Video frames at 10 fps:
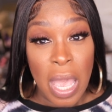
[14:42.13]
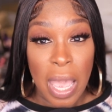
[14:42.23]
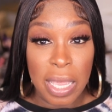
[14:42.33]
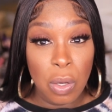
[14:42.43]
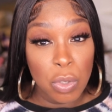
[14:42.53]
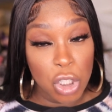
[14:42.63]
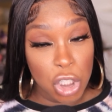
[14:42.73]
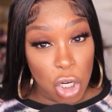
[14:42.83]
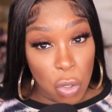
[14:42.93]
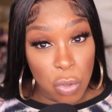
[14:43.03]
and it will
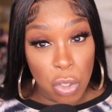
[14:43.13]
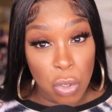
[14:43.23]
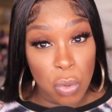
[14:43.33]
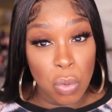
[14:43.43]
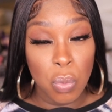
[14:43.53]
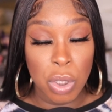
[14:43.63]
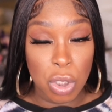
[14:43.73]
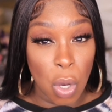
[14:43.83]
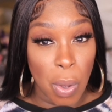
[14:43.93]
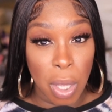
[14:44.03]
show you what's
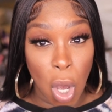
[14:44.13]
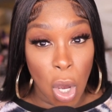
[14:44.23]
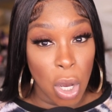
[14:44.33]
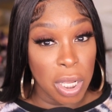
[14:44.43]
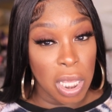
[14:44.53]
going on